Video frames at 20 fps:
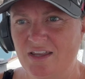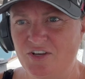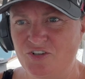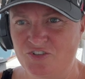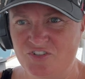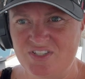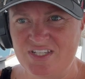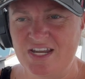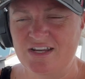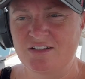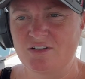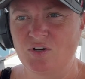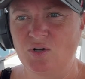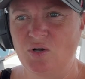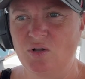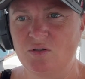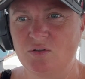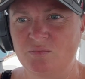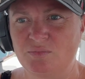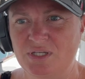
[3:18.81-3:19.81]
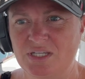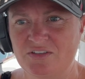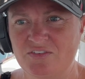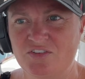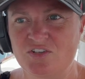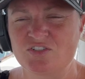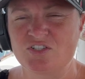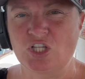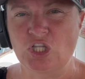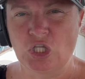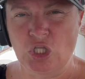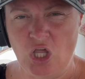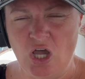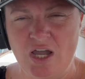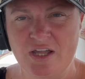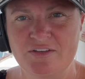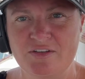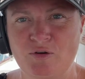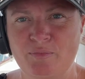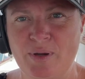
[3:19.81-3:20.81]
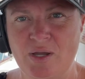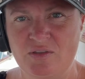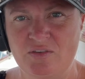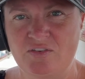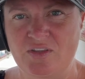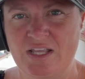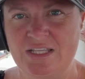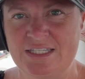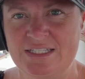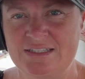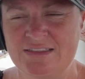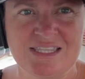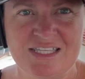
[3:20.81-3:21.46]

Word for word: understand it all because there's a lot about sailing